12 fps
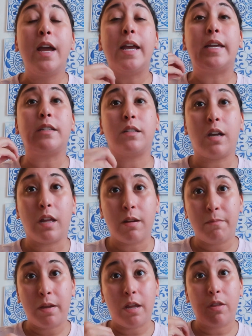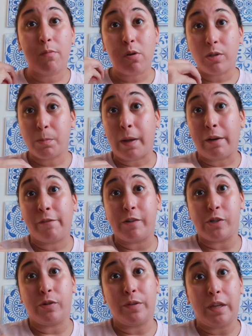is gonna be the most beneficial